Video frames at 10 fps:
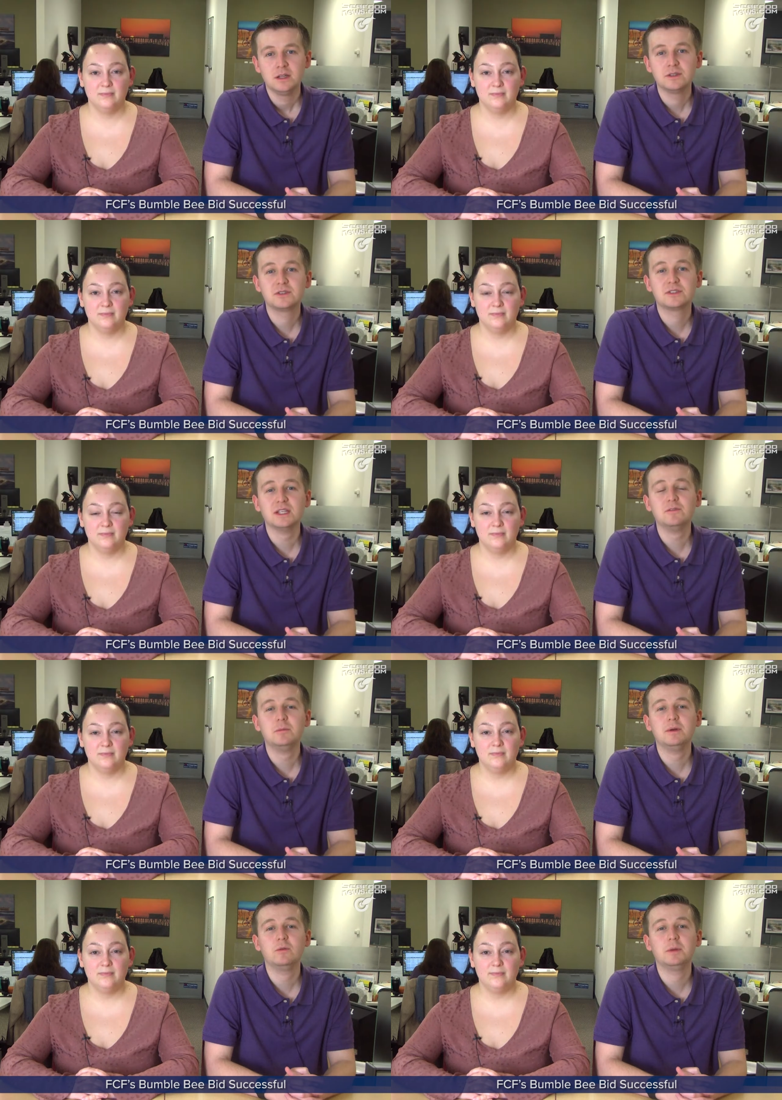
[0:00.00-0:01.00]
Speaker 1: The successful
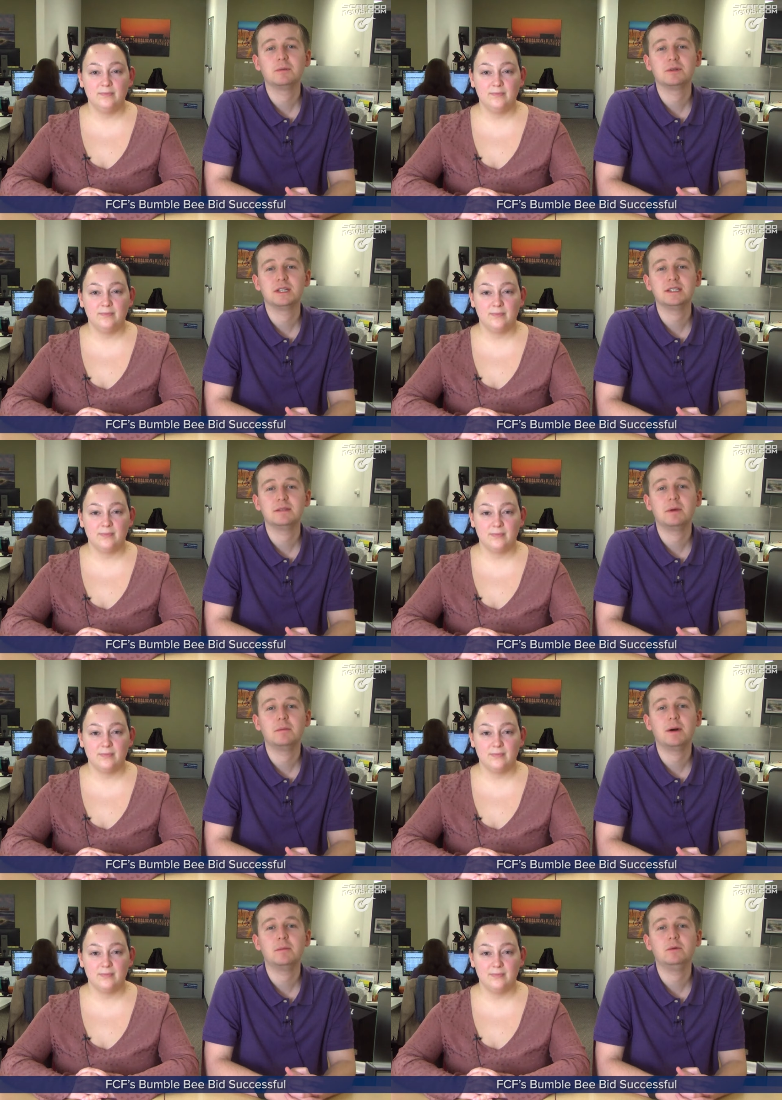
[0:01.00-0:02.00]
bid will be presented
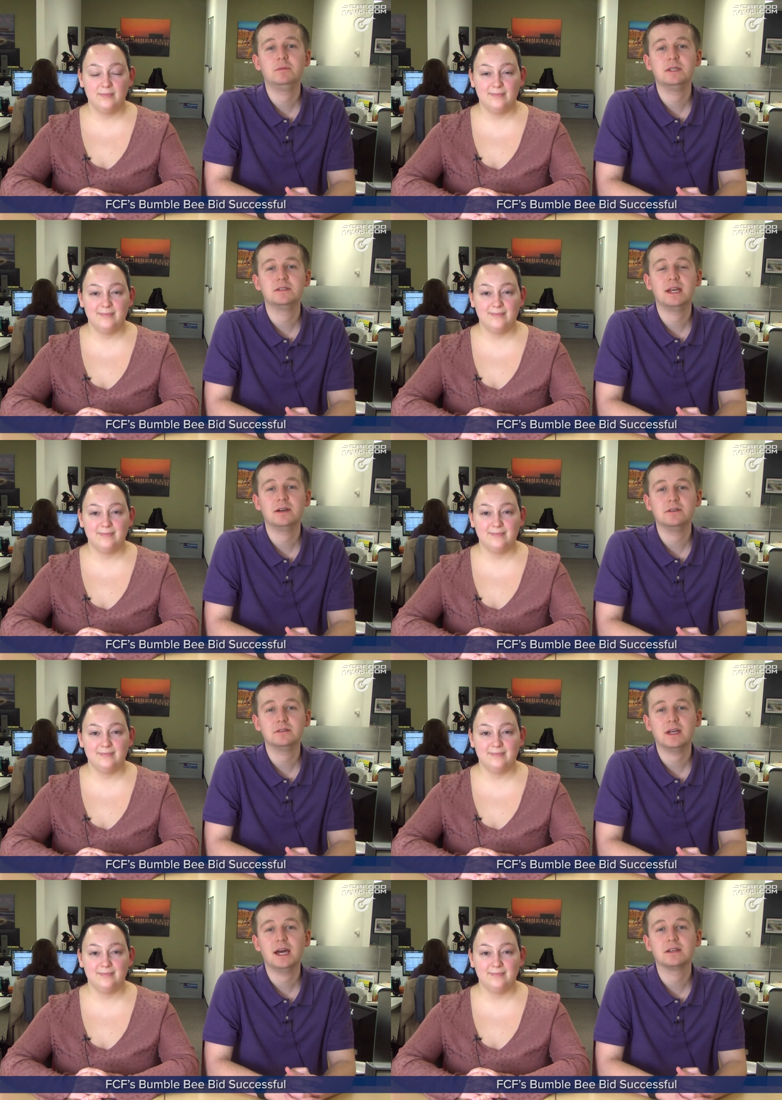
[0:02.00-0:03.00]
by Bumblebee's
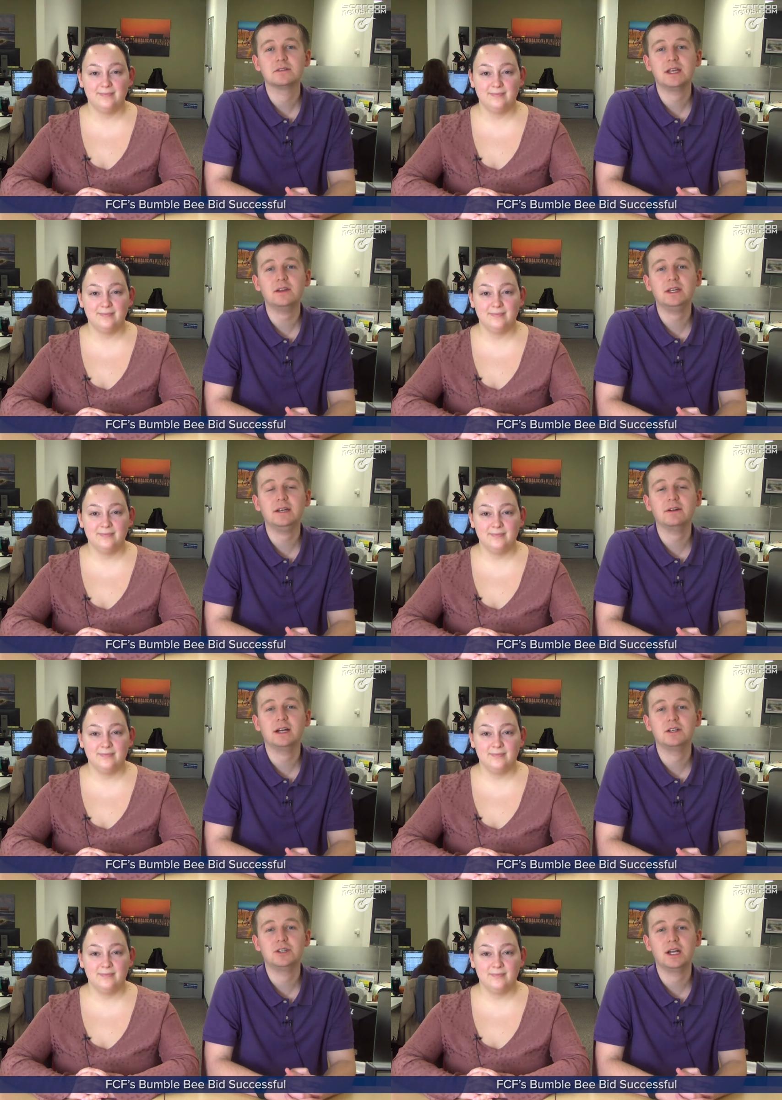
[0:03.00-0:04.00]
debtors at a sale hearing
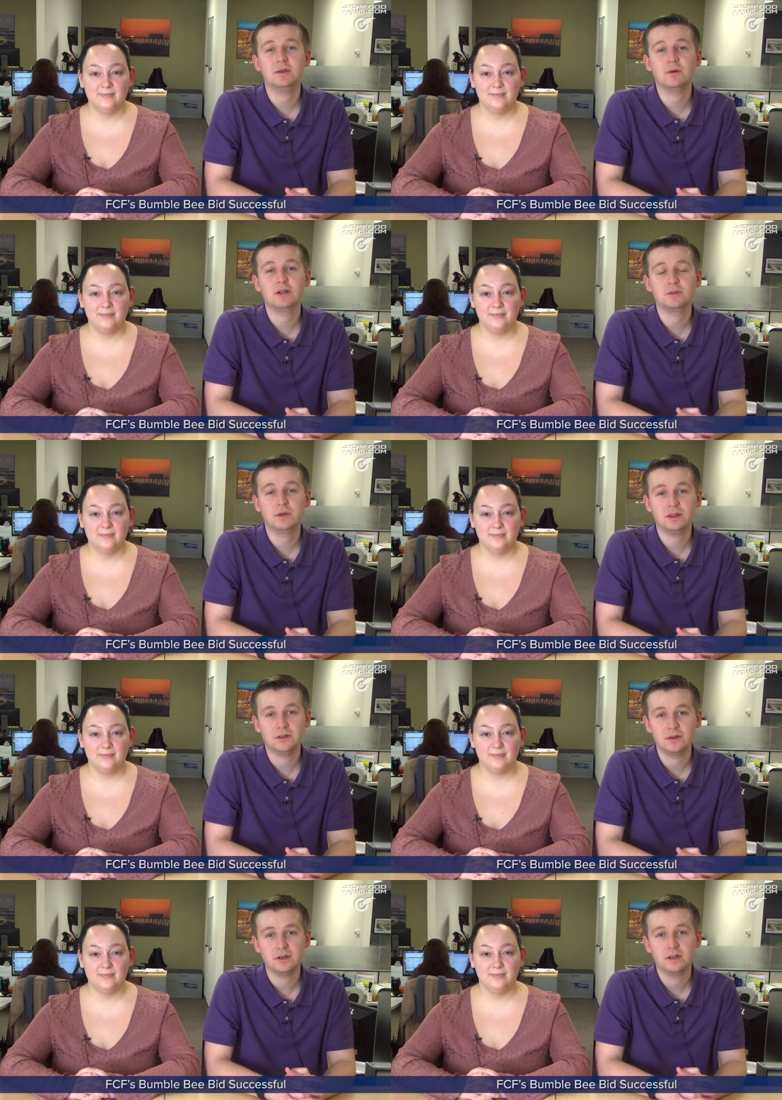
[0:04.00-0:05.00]
on January
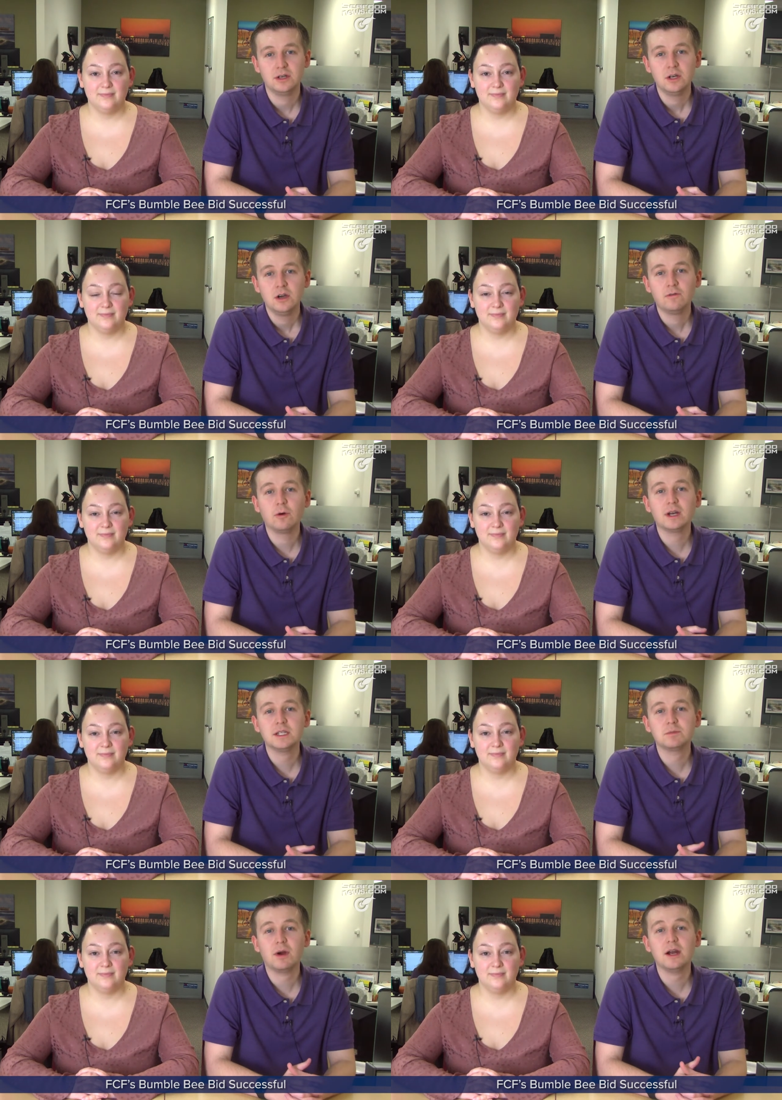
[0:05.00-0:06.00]
23rd. 4
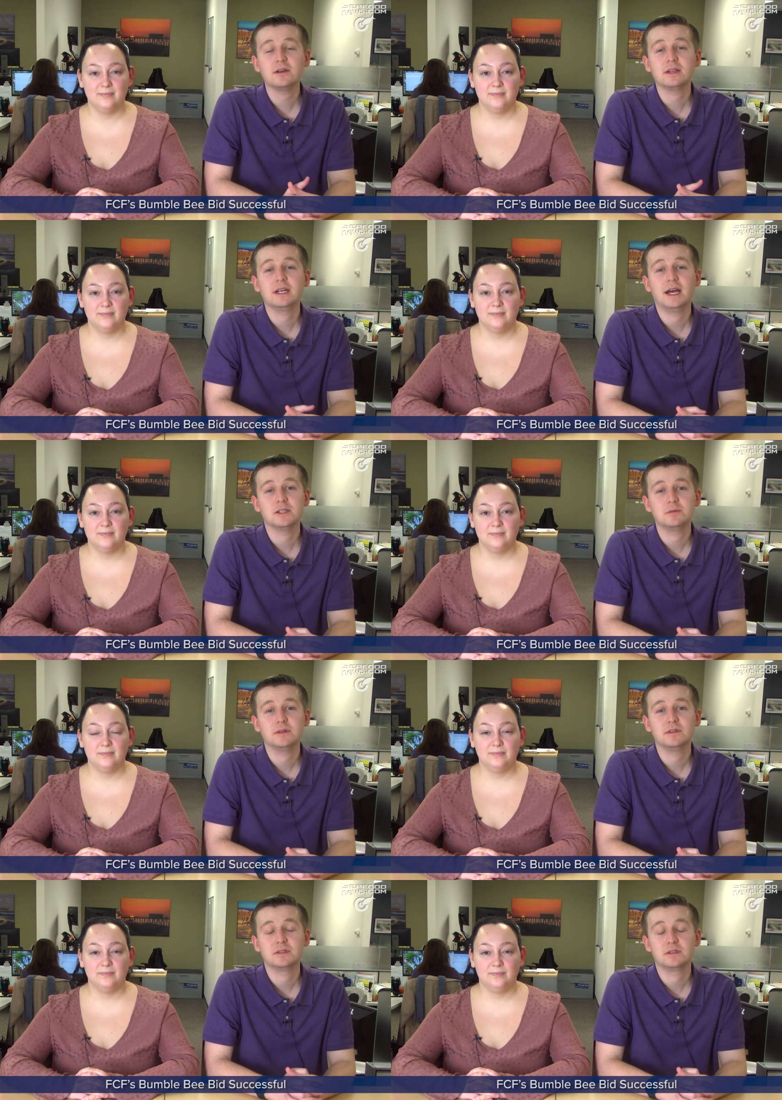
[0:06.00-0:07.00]
days prior to the announcement
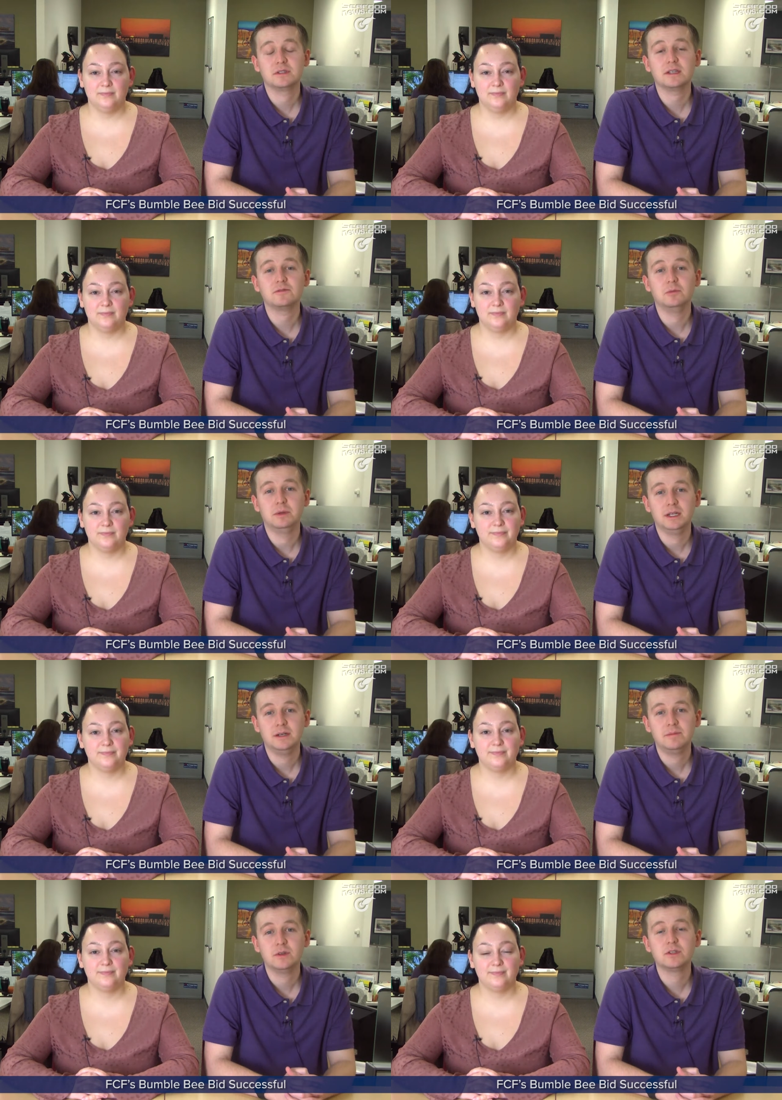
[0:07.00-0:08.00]
of the successful
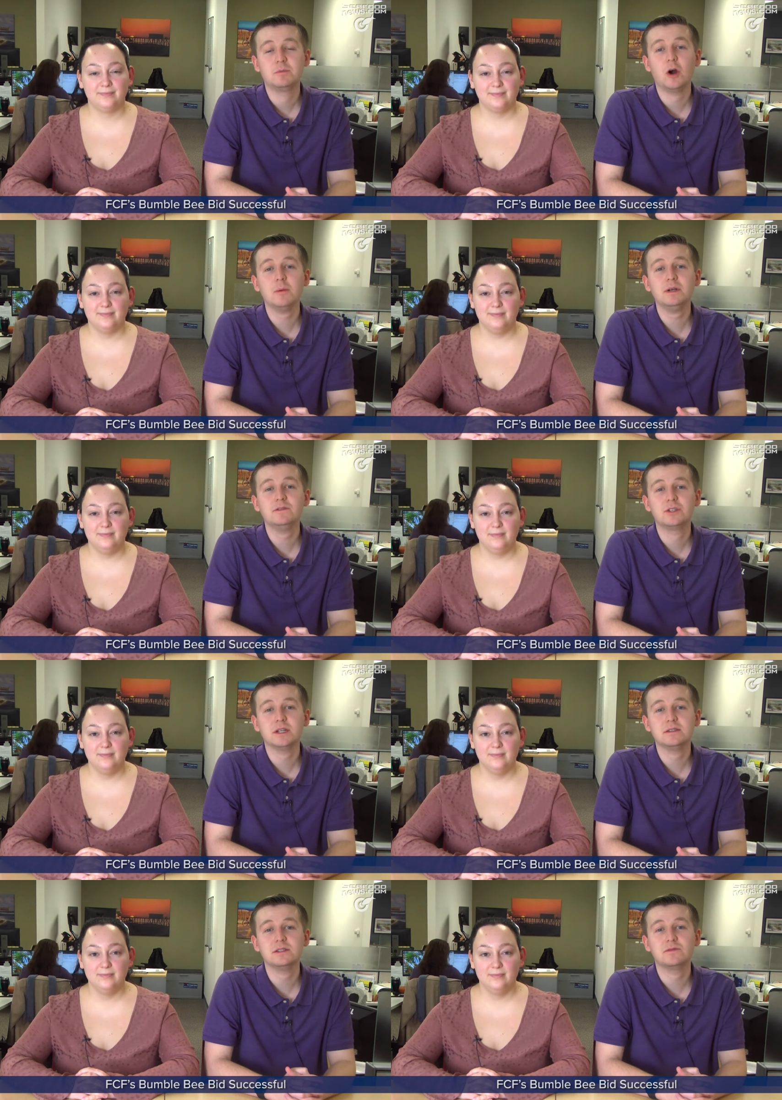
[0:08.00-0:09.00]
bid, the Department of
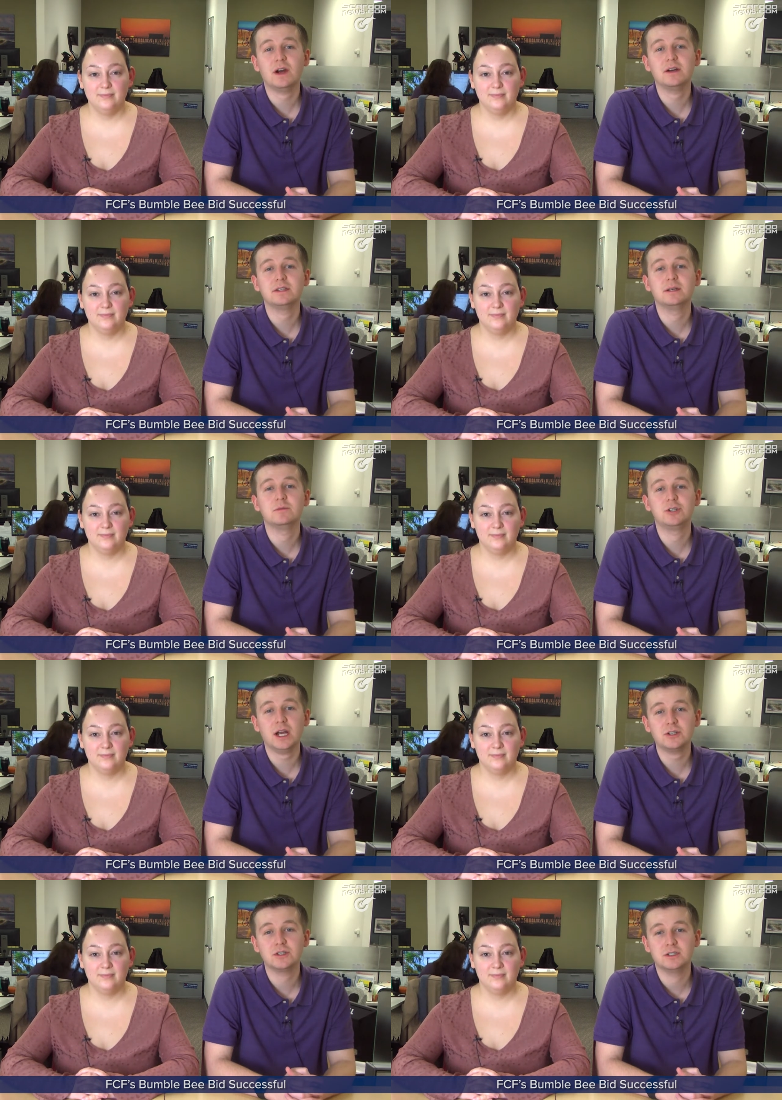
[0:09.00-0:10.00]
Justice filed an
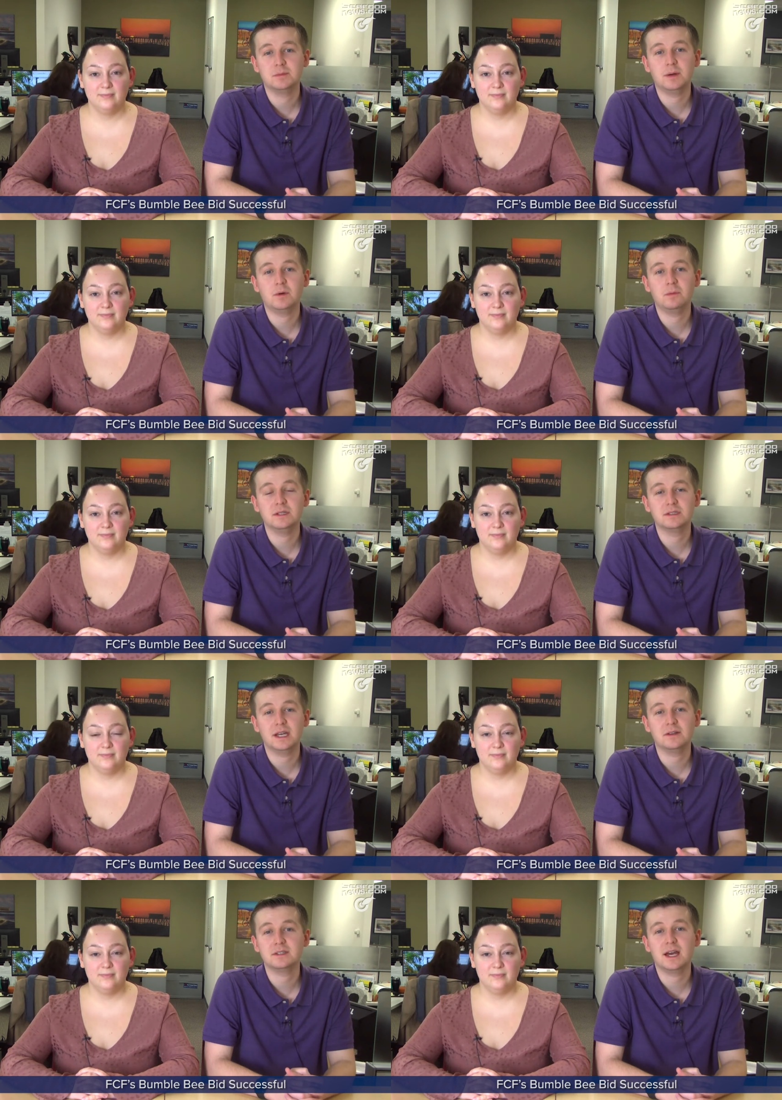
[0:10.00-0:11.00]
objection to Bumblebee's
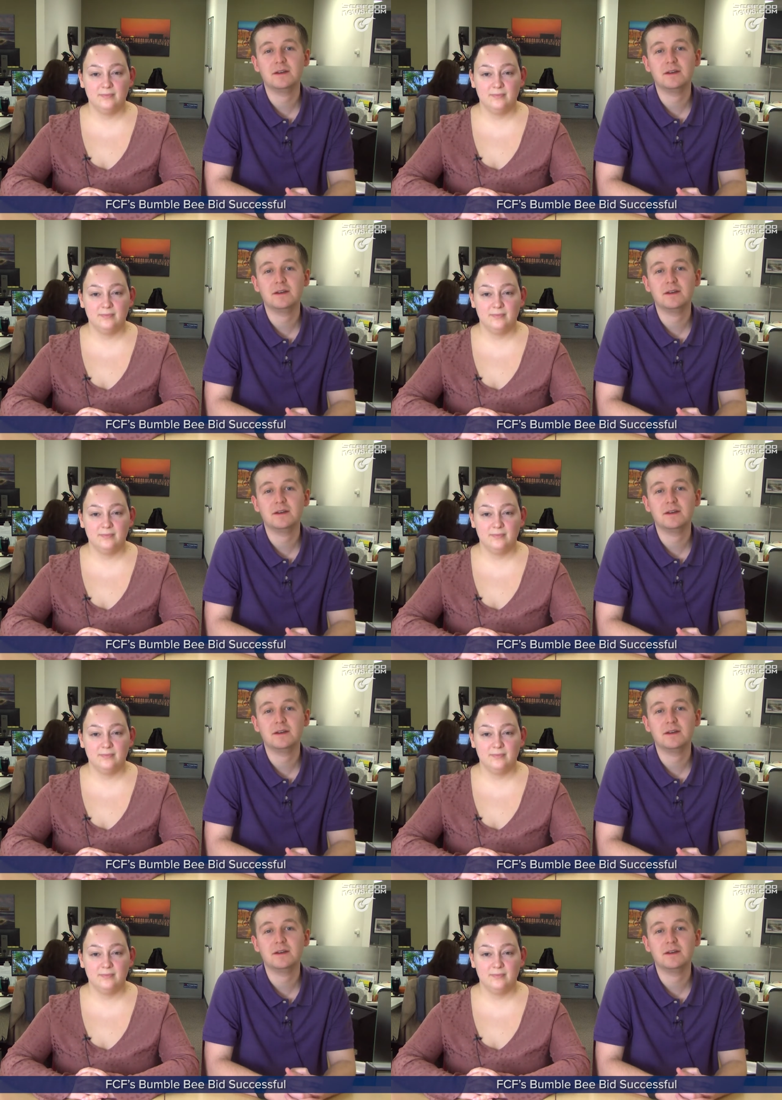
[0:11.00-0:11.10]
sale to